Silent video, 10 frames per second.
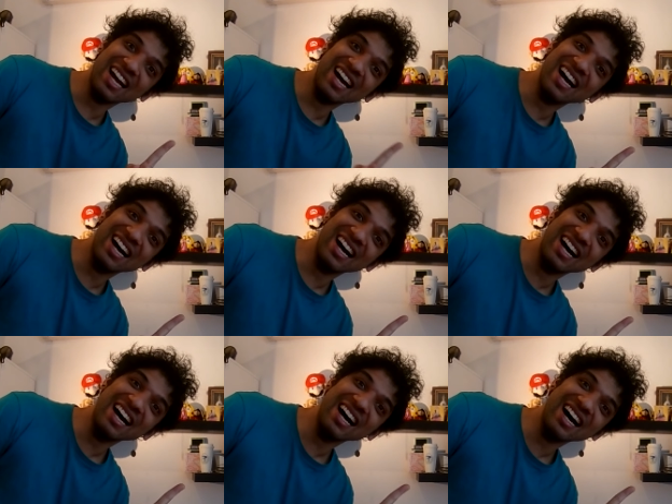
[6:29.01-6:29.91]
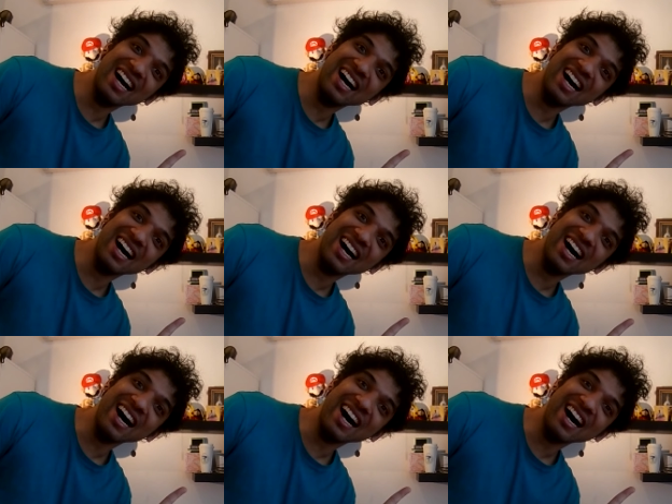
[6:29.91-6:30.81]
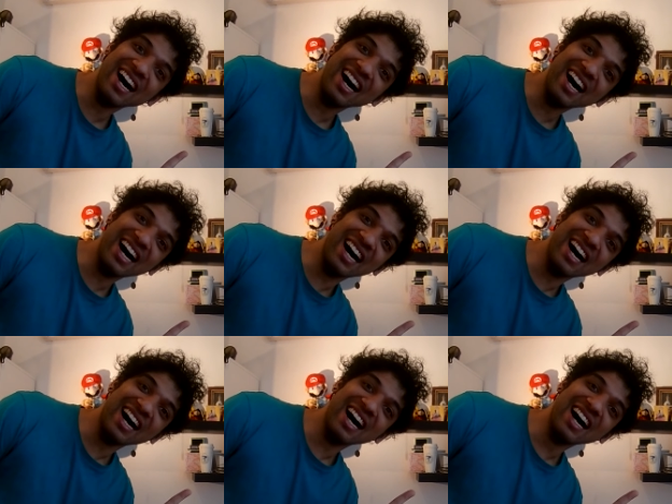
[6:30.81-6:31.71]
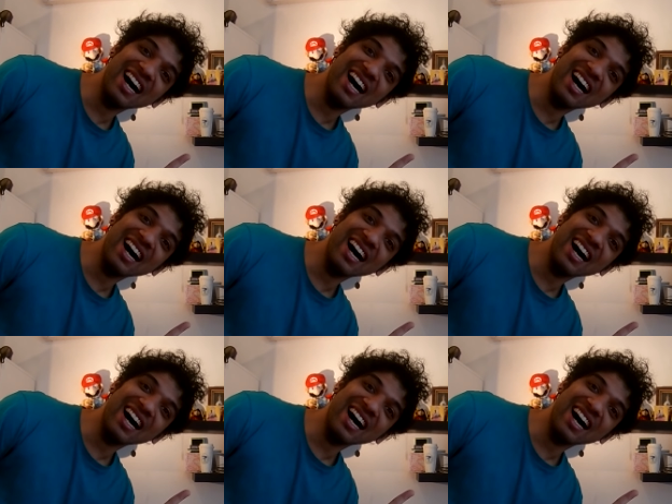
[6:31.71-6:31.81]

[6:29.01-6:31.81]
Oh god f***ing damn it, I'm taking this.